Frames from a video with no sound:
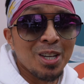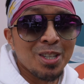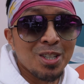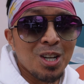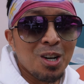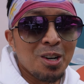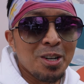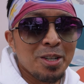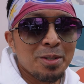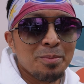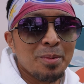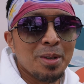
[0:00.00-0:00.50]
has
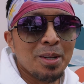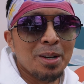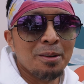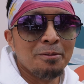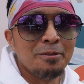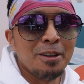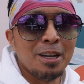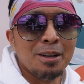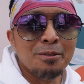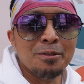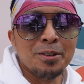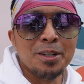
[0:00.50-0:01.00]
always been a
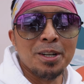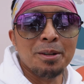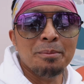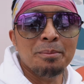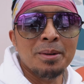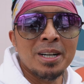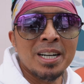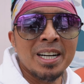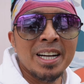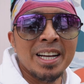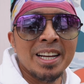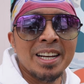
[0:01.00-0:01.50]
favorite of
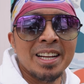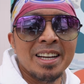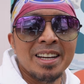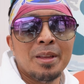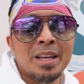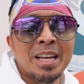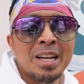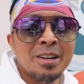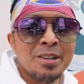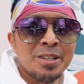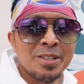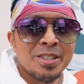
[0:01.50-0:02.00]
mine.
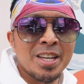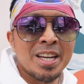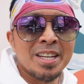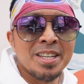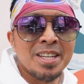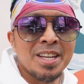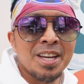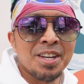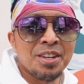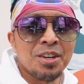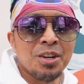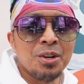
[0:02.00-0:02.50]
Here in San
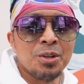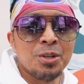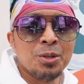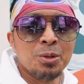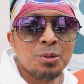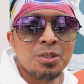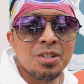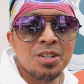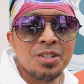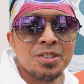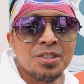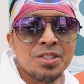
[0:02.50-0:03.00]
Diego,
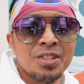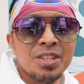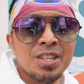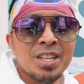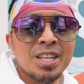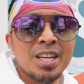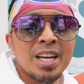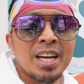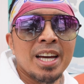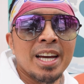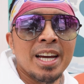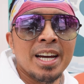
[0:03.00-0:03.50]

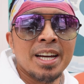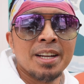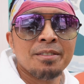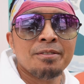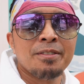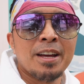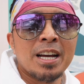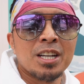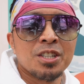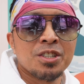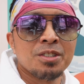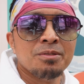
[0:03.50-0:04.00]
UTC and
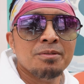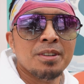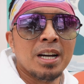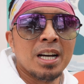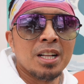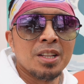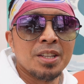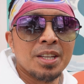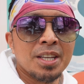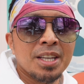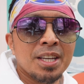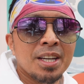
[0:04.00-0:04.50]
Fashion
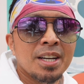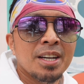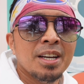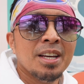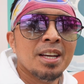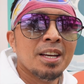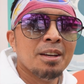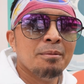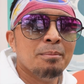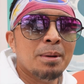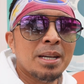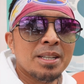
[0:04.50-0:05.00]
Valley
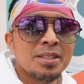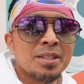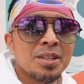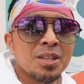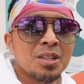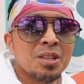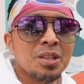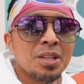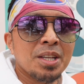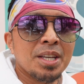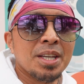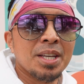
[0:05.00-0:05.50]

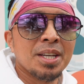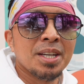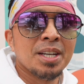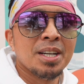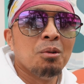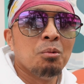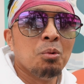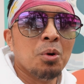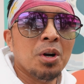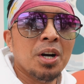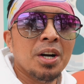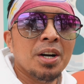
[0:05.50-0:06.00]
basically
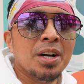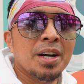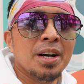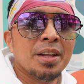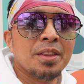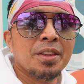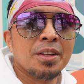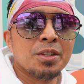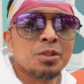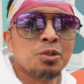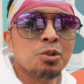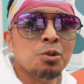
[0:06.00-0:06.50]
were
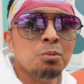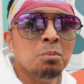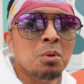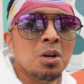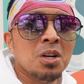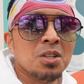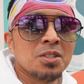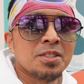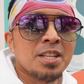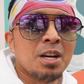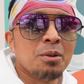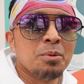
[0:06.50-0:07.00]
the two
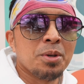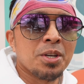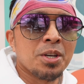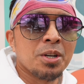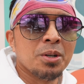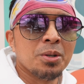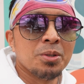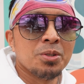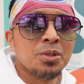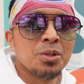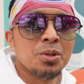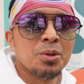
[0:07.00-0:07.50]
malls that we
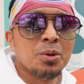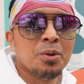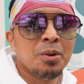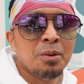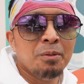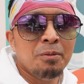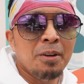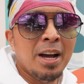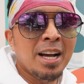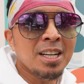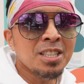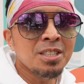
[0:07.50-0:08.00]
go to.
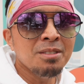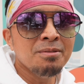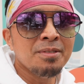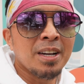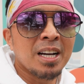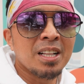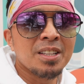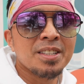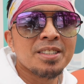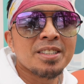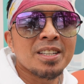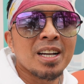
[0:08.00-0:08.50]
Fashion
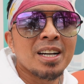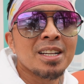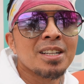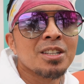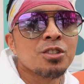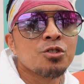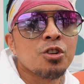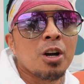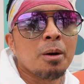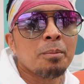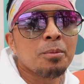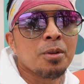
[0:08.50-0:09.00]
Valley's kind
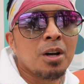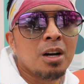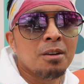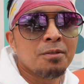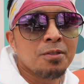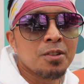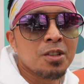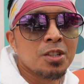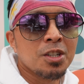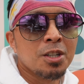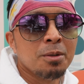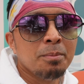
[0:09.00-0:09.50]
of dropped
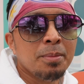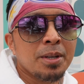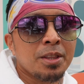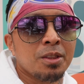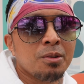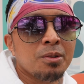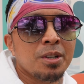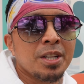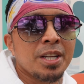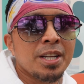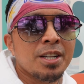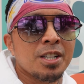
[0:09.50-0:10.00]
off a little bit
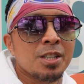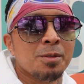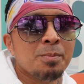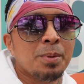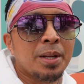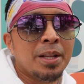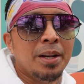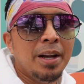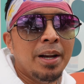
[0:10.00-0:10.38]
through the years, but